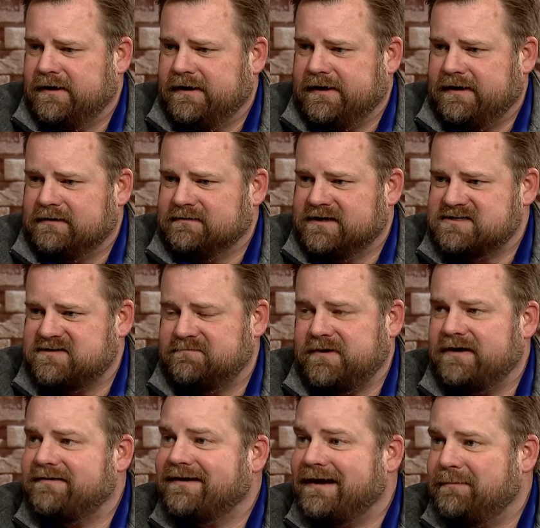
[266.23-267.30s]
uh, less of
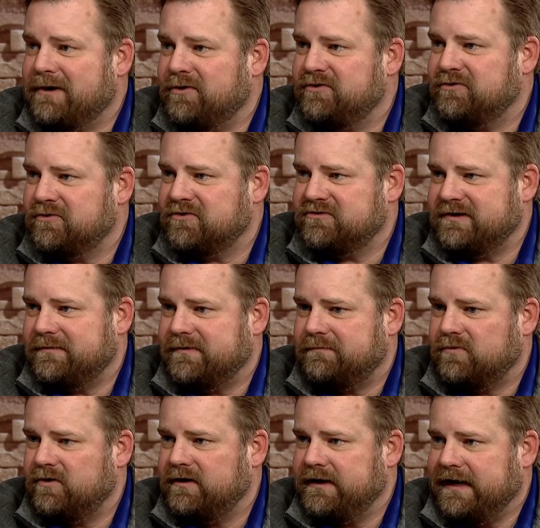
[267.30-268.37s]
my time outdoors. I'm a
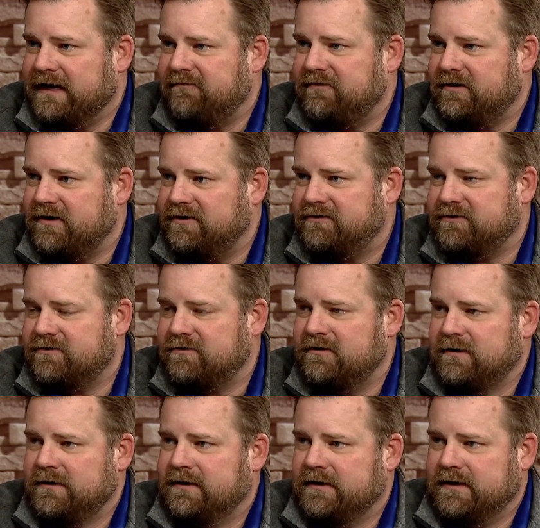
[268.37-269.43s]
pretty avid hunter,
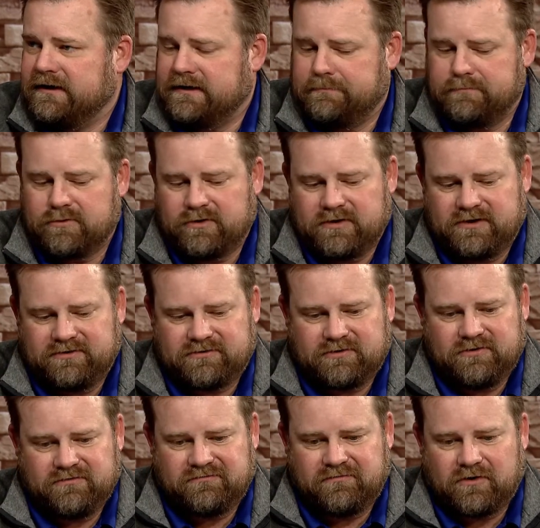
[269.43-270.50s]
uh, bird hunter
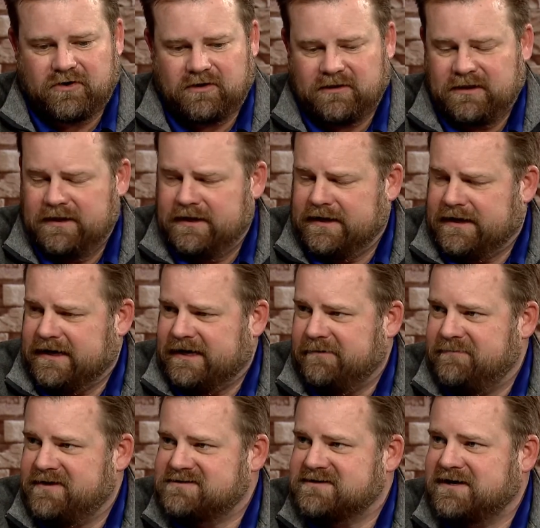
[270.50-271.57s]
in the fall.
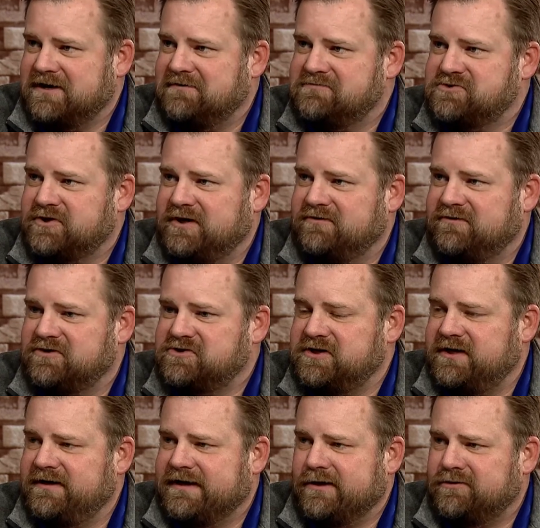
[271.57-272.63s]
Um, that's kind of
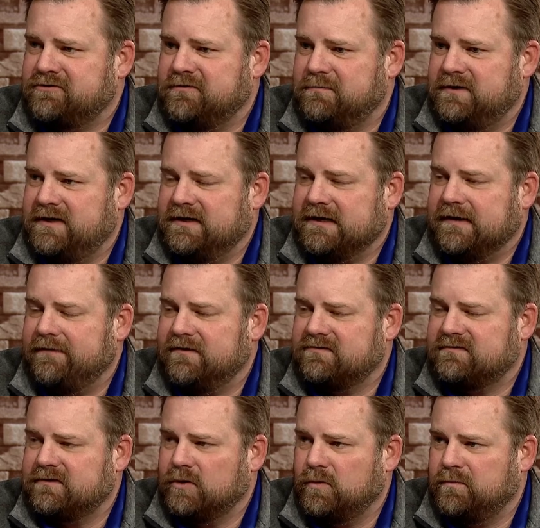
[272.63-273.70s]
transitioning now to being on the
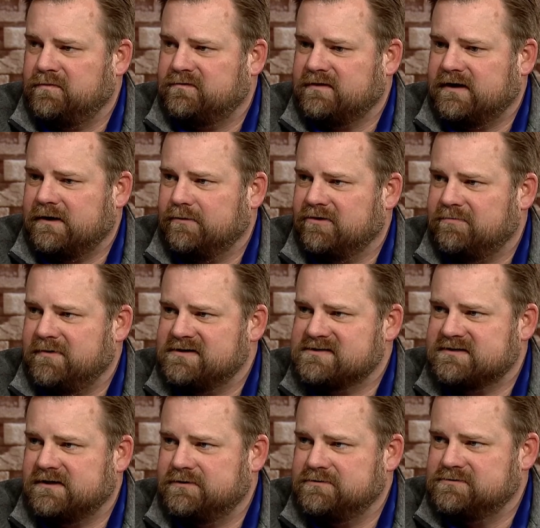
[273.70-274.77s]
slopes uh, with my
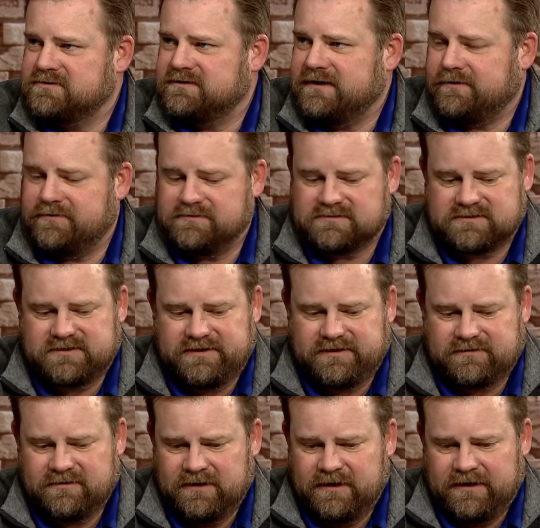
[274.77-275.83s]
son, who's a downhill skier,